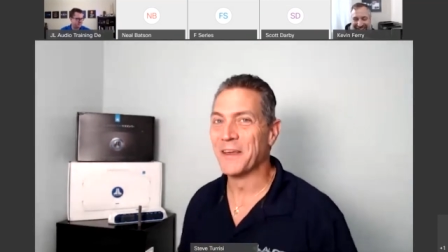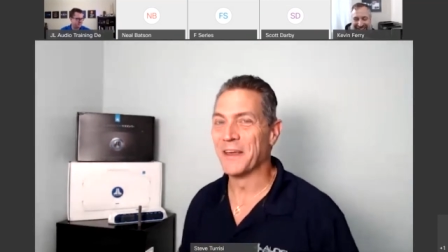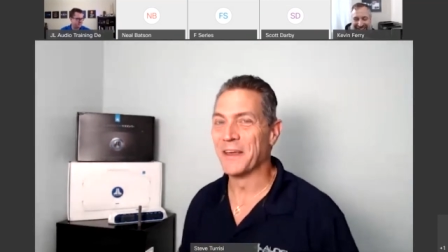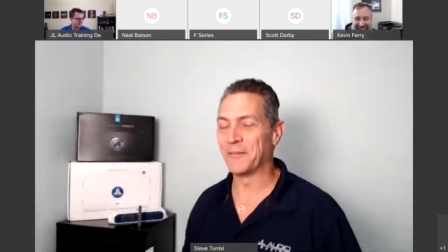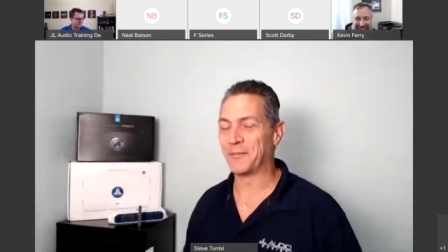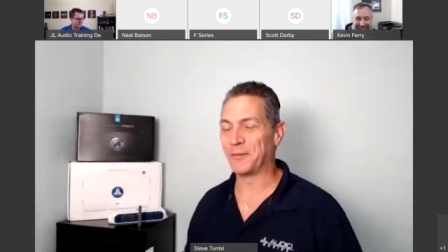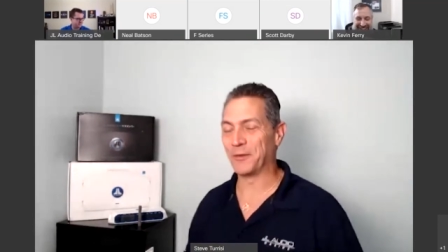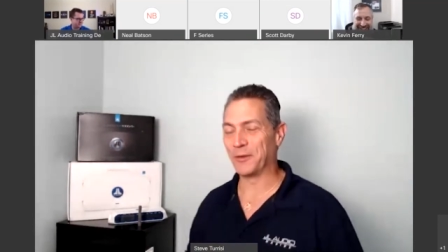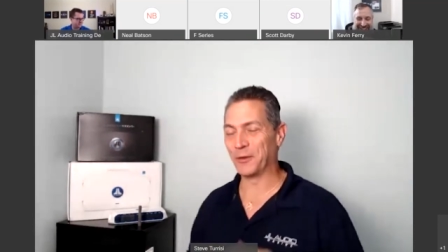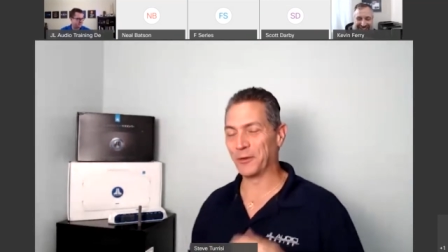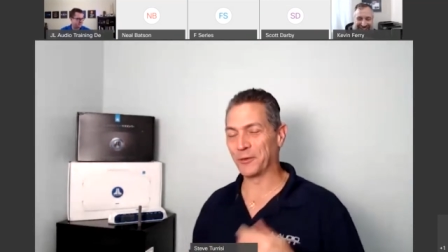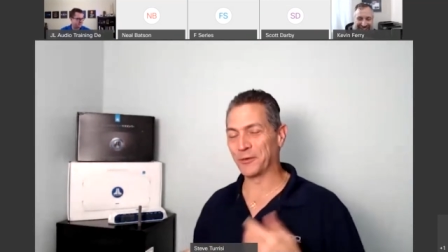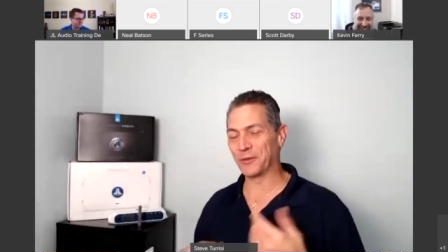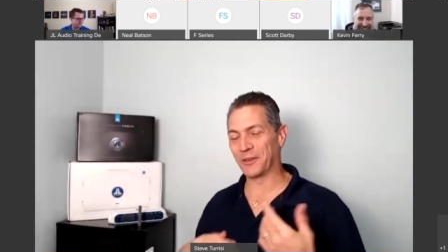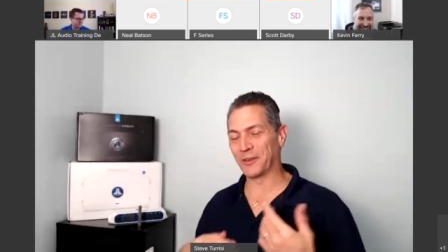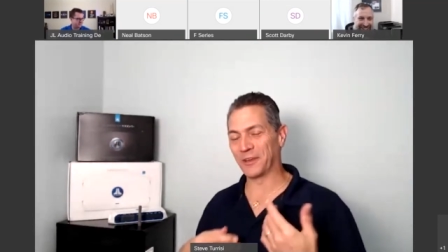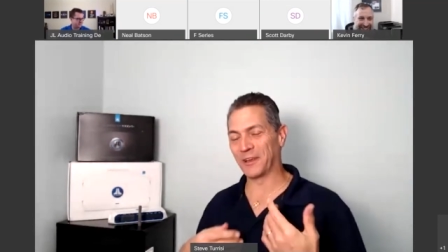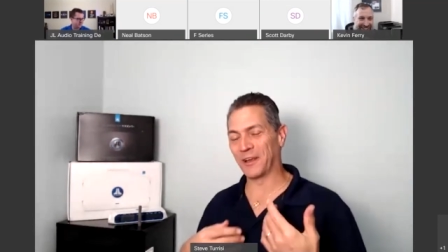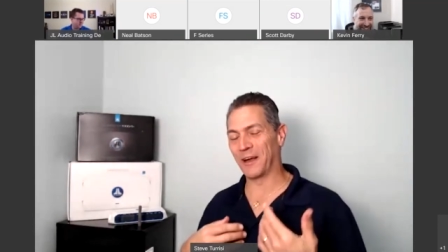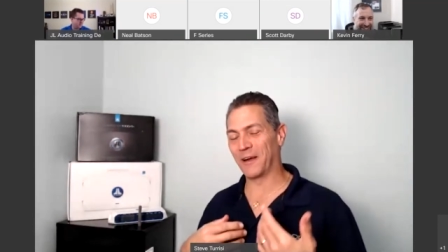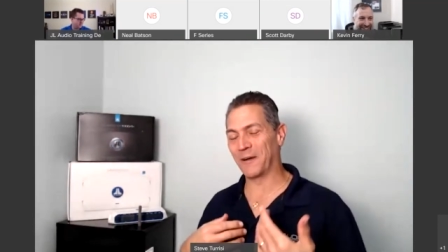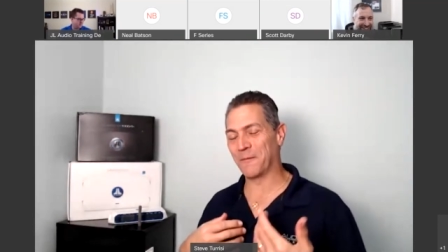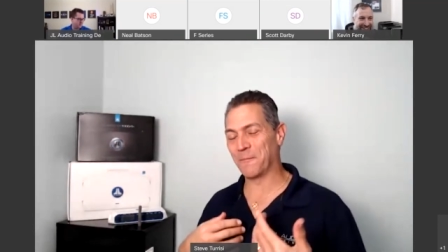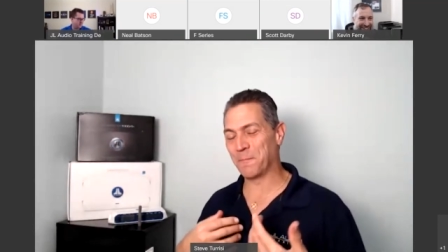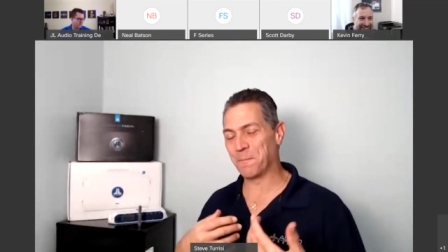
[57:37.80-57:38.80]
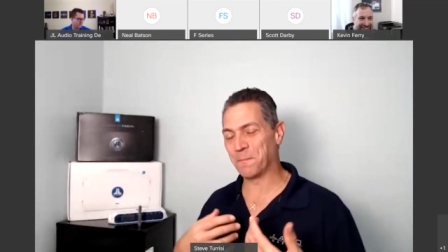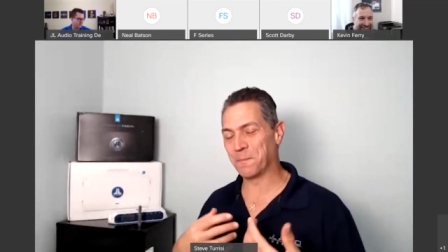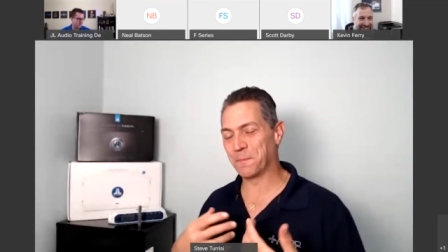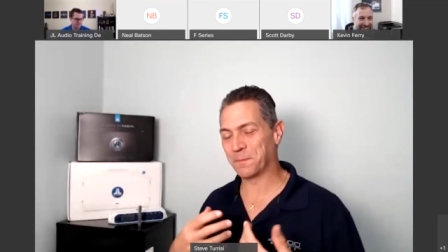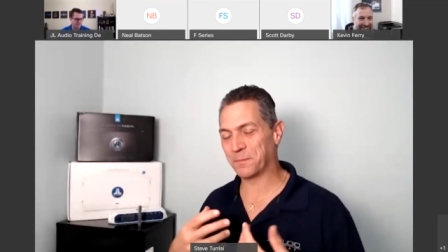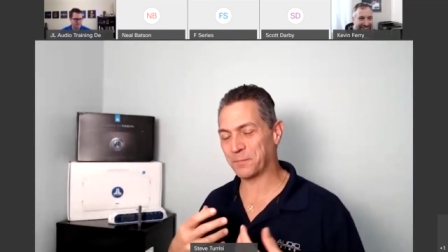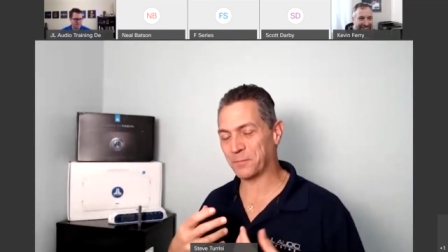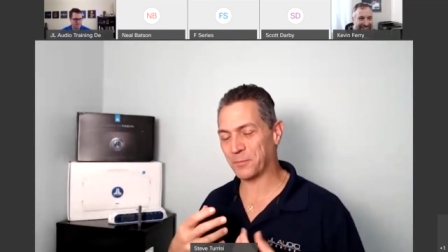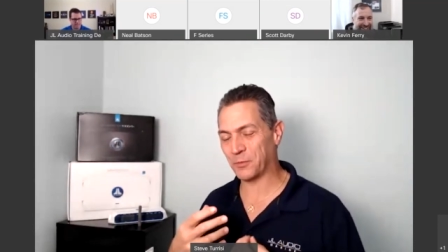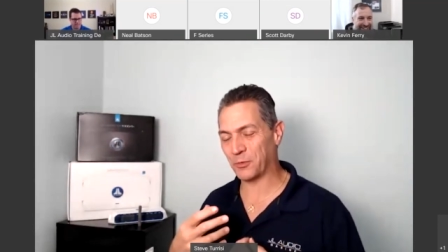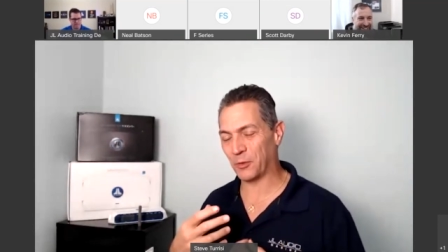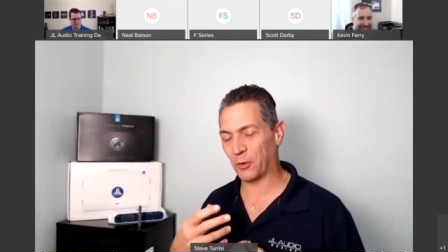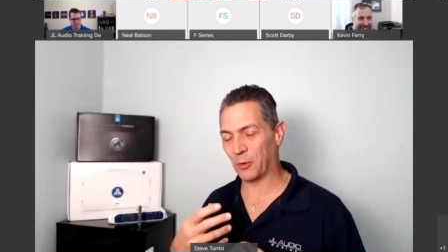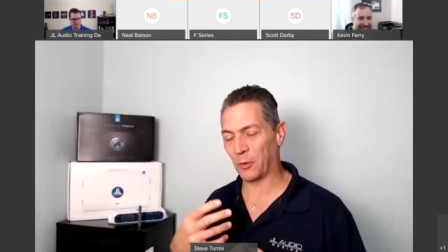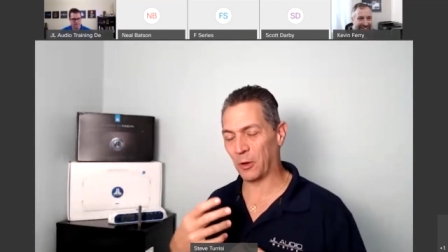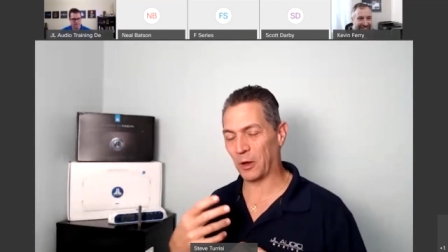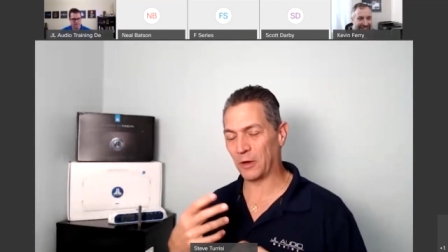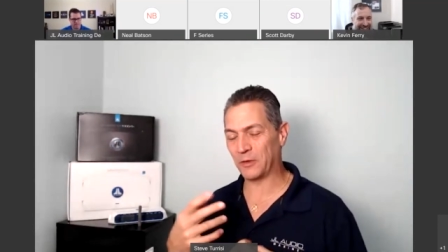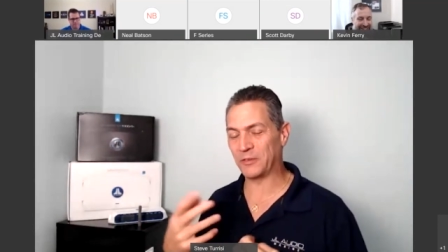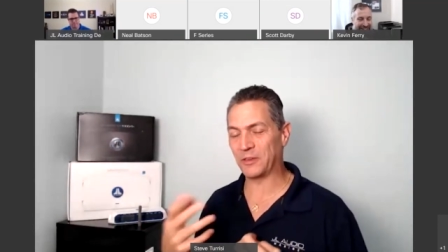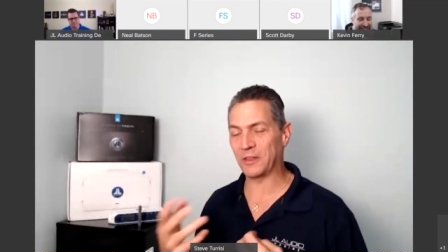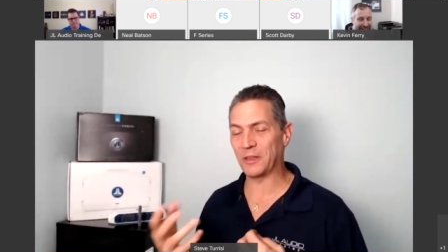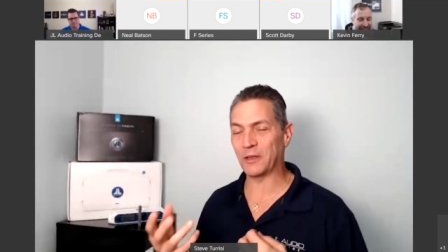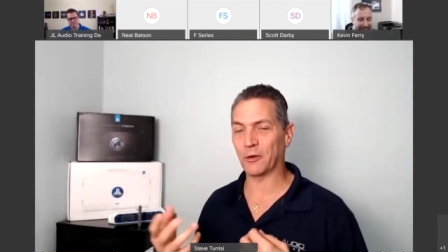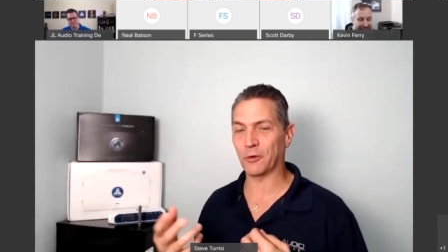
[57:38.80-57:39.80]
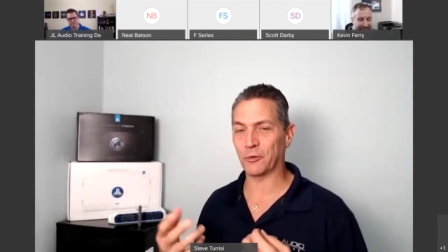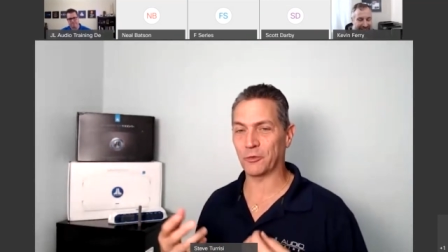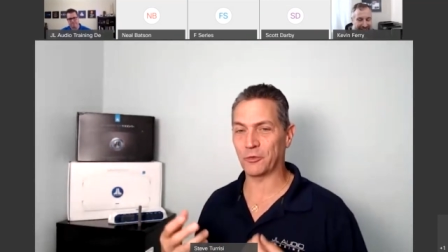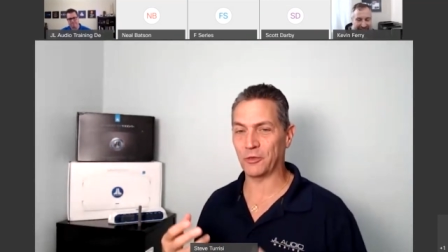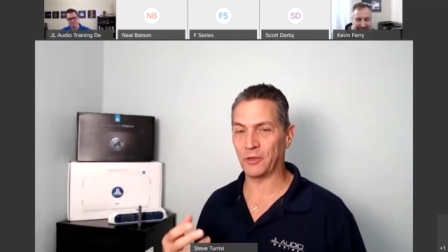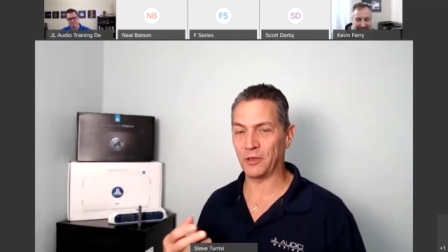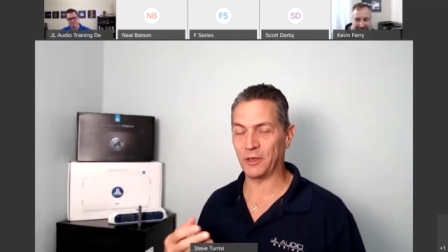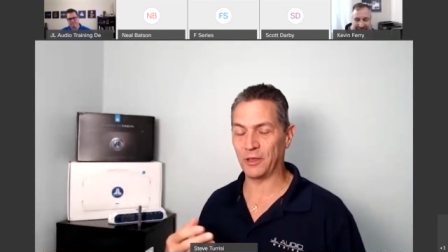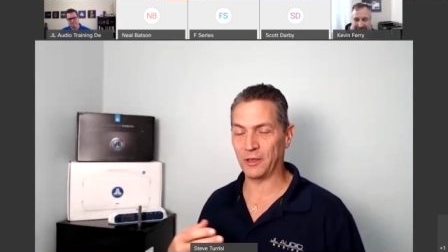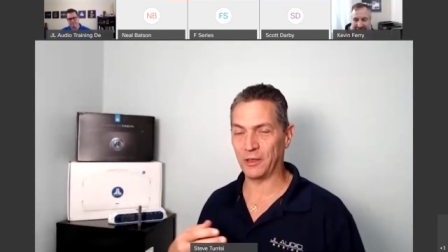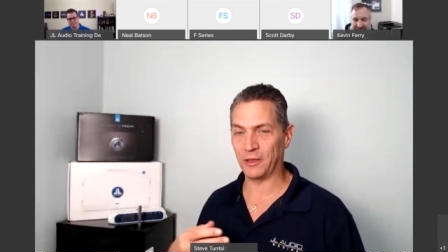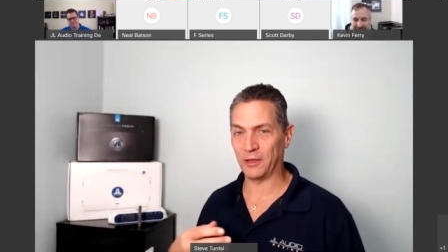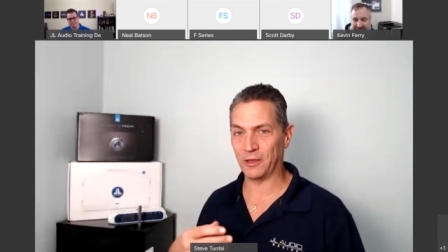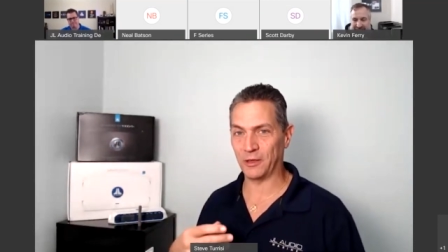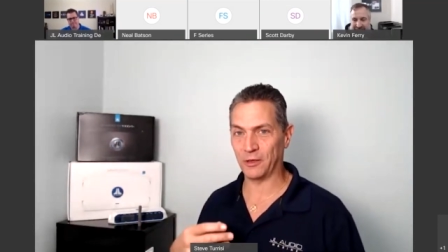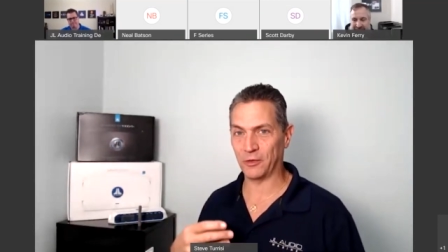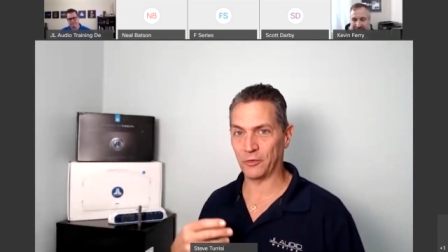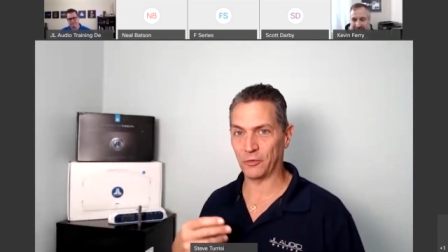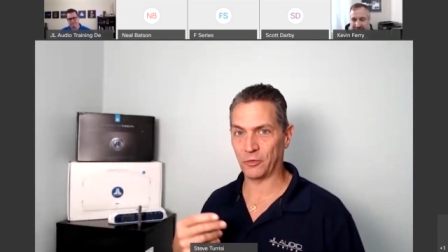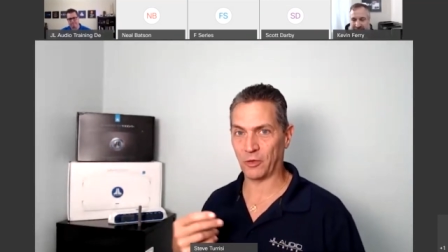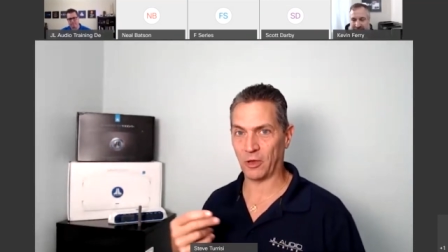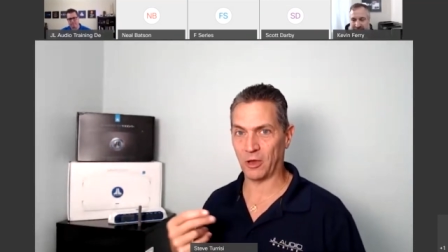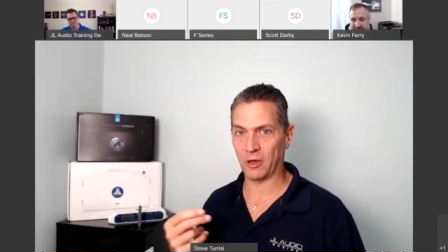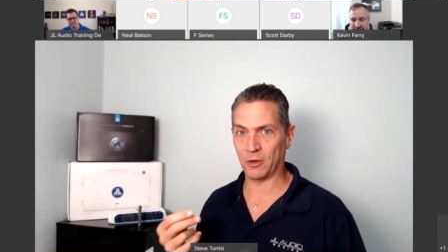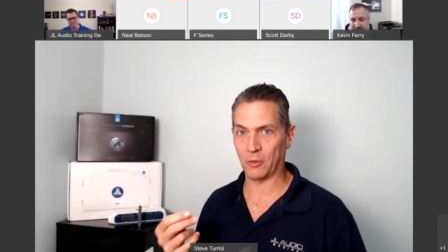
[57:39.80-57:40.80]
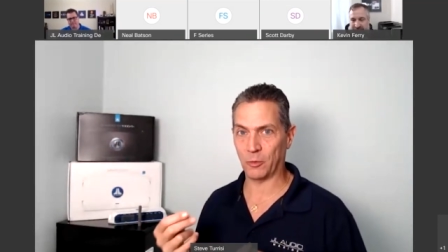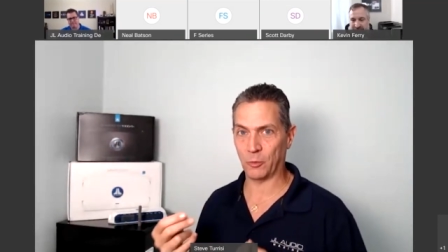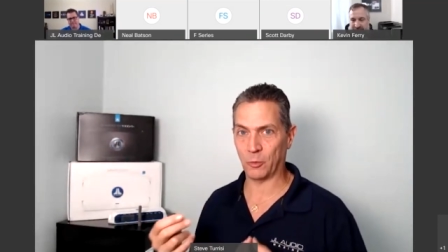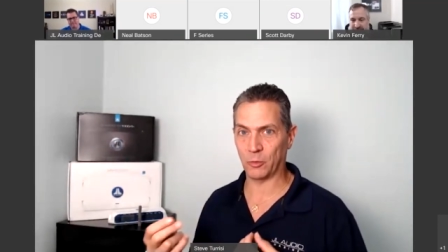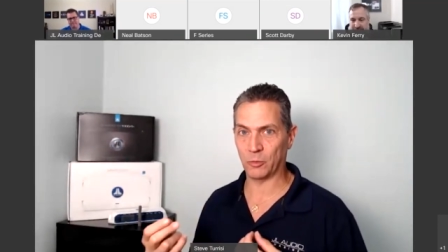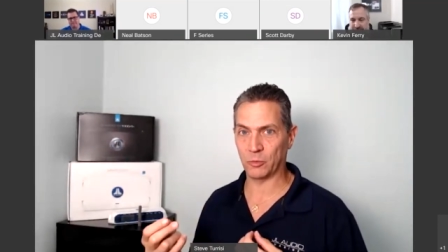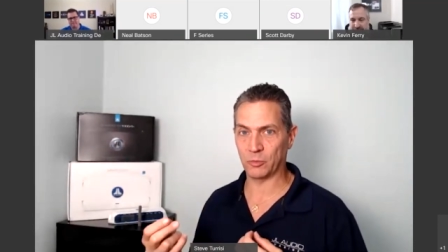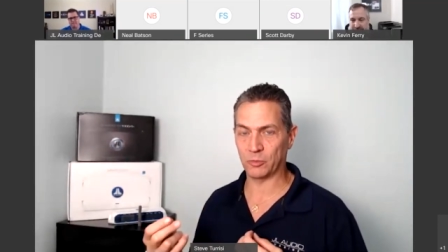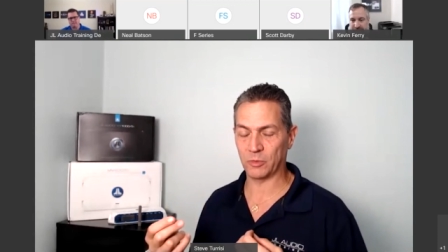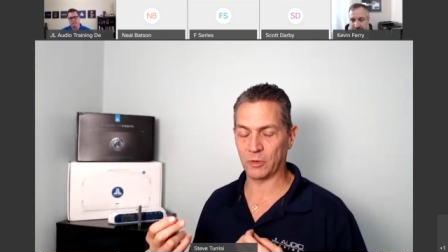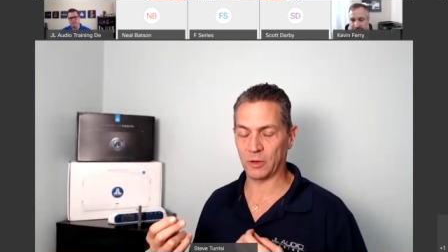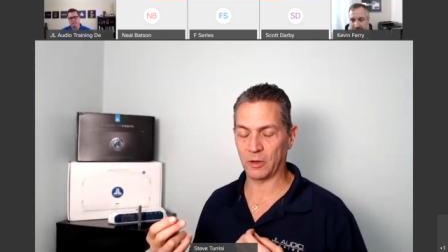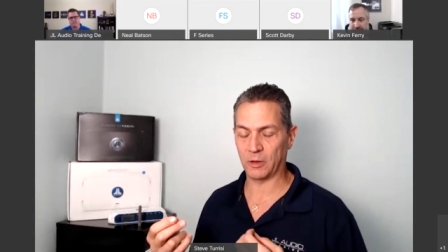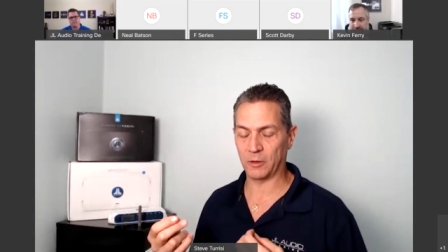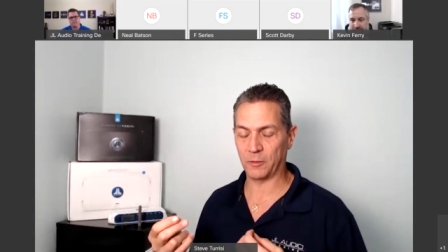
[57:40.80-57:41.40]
If you're using so a DRC is for